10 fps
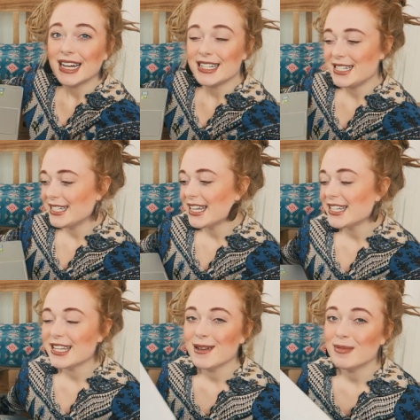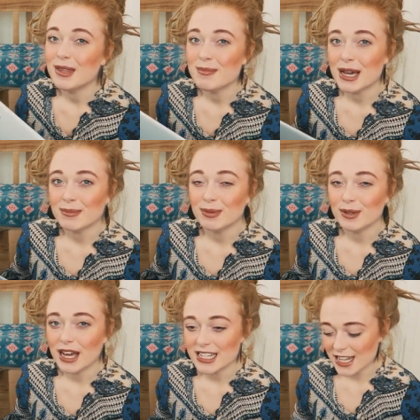I didn't end up with a
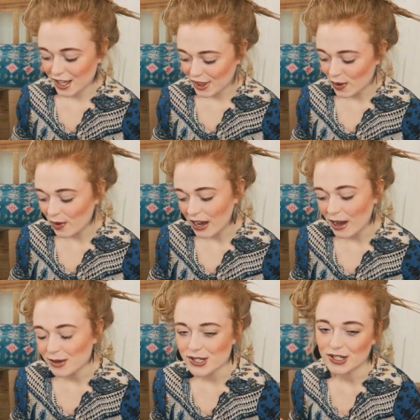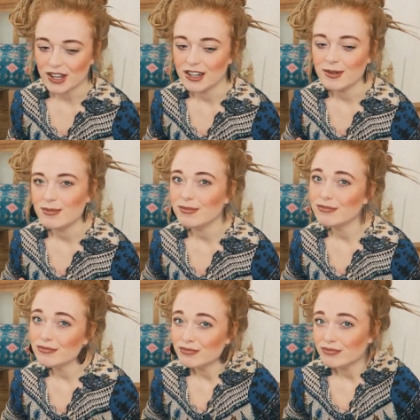MacBook as I thought I was gonna
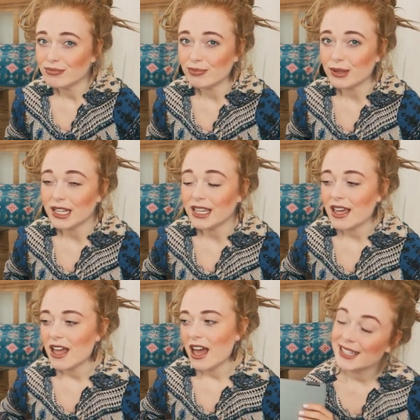be.